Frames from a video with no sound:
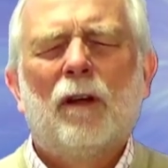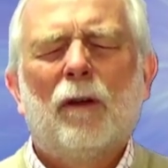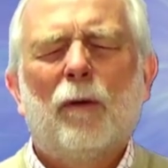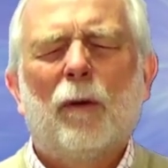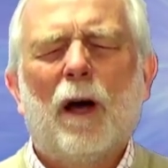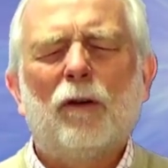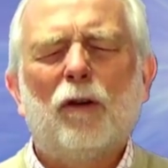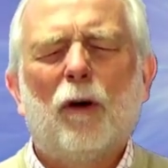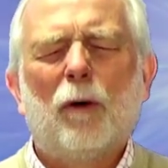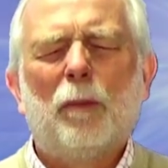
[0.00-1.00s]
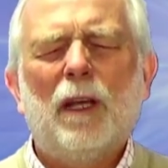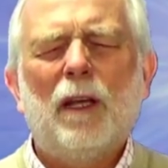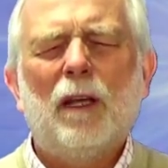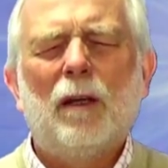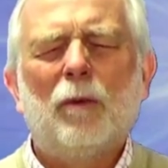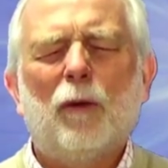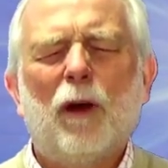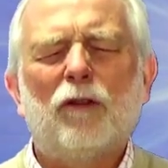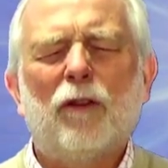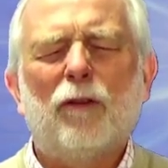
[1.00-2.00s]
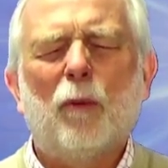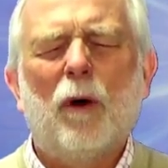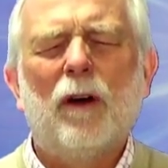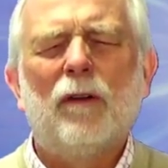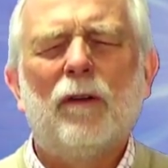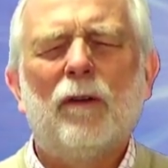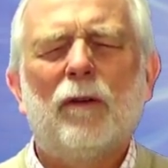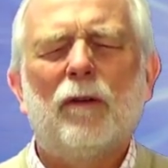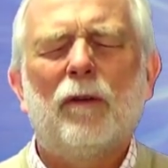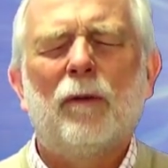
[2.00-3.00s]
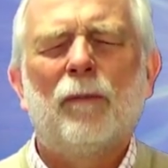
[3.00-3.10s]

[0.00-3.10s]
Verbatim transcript: throughout your being, precious ones,